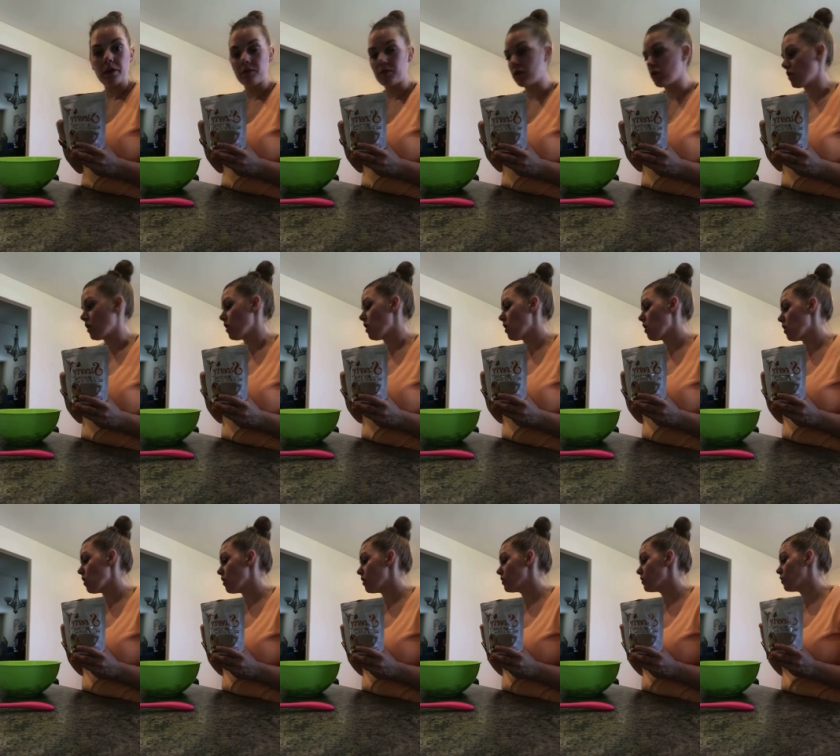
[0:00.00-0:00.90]

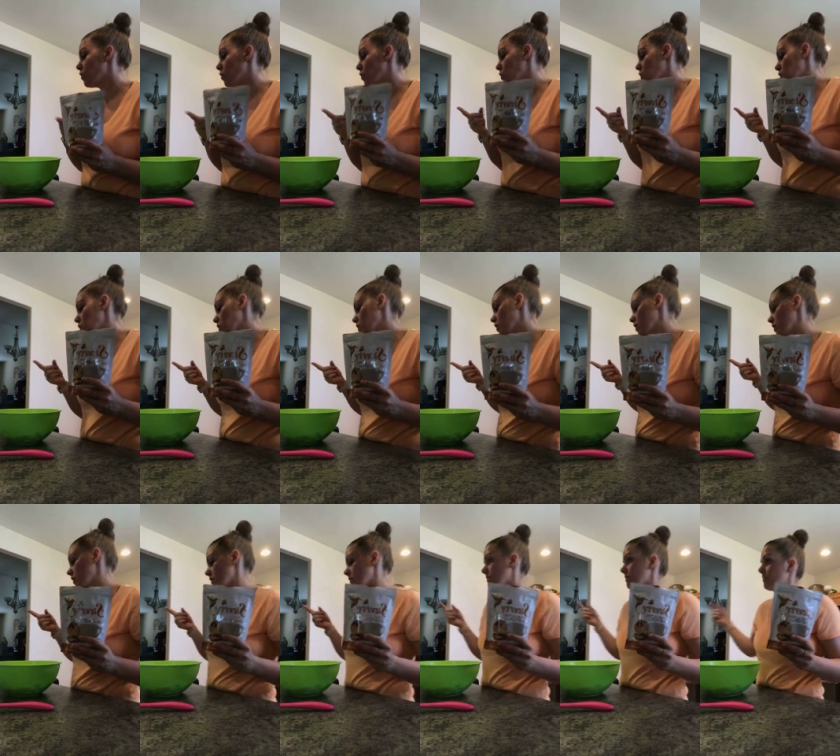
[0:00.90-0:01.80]
erythritol
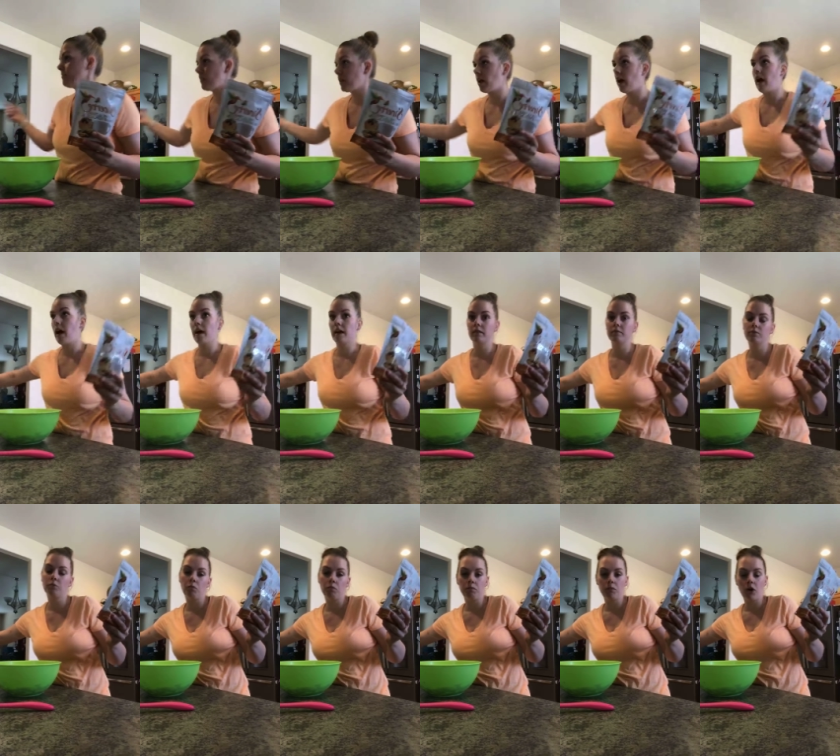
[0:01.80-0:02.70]
or I
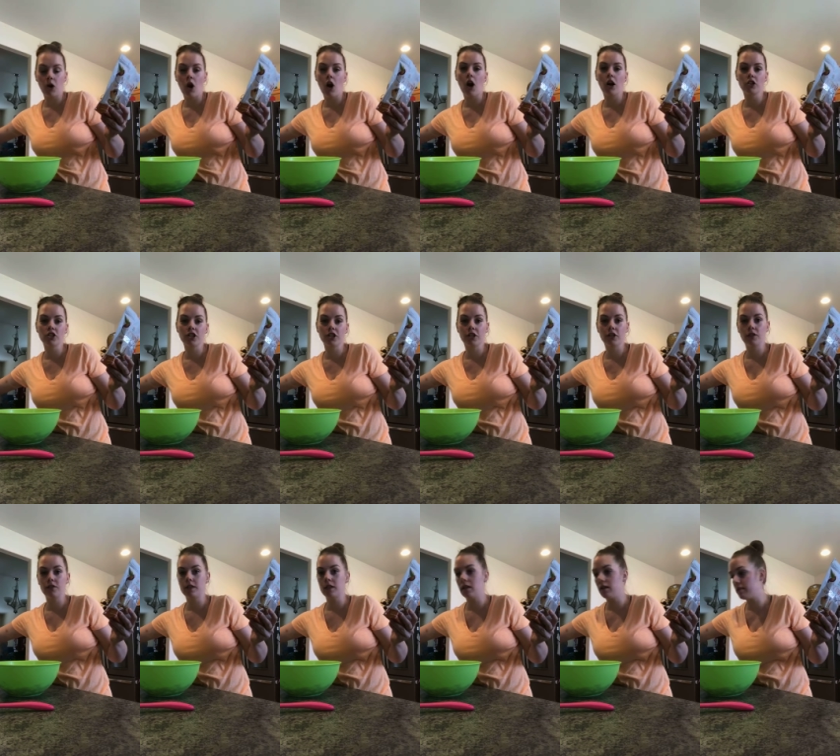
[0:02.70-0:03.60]
caution
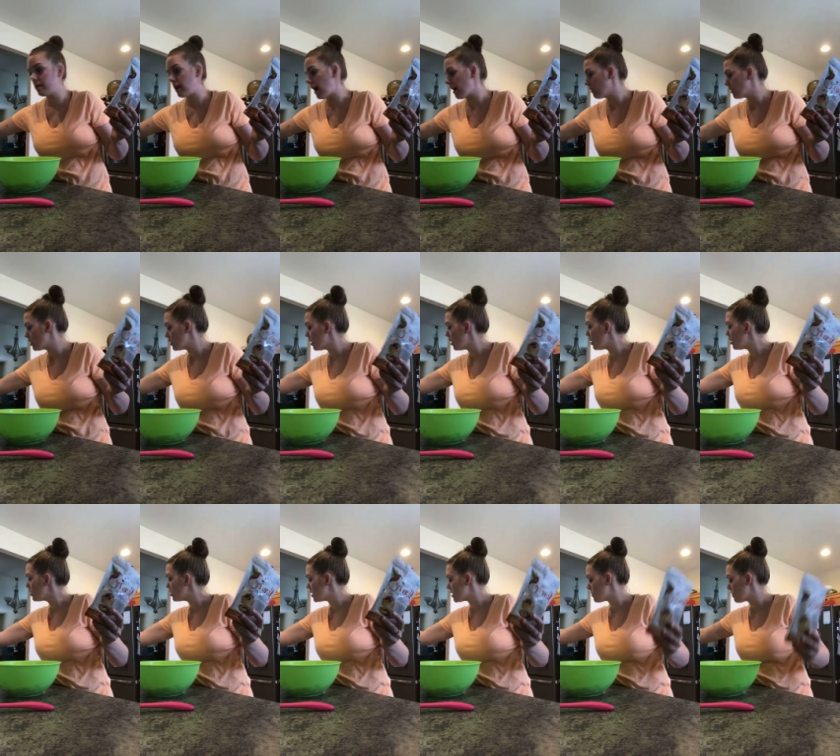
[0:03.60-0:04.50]
using
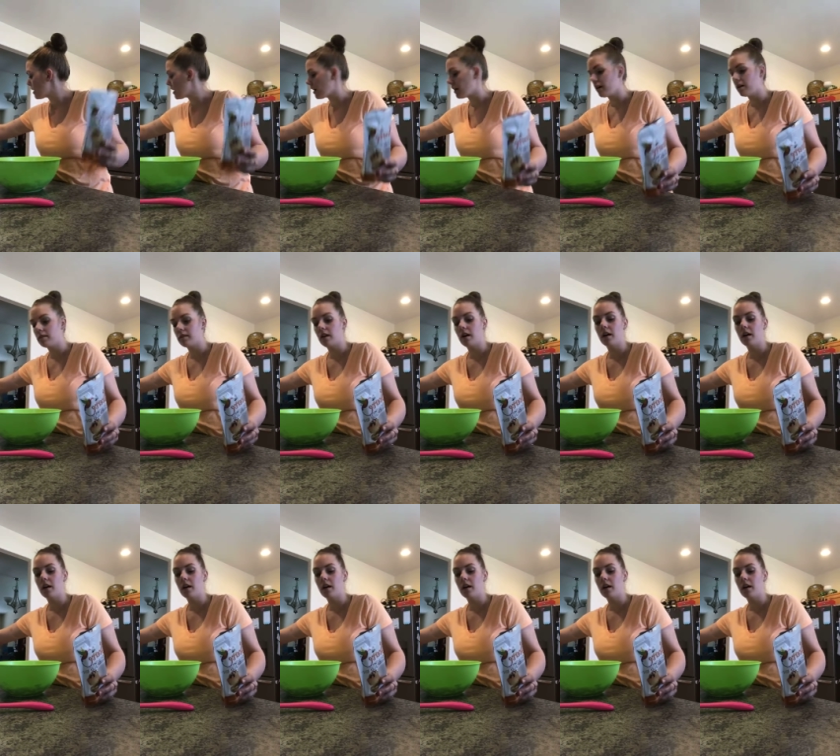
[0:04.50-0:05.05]
xylitol just because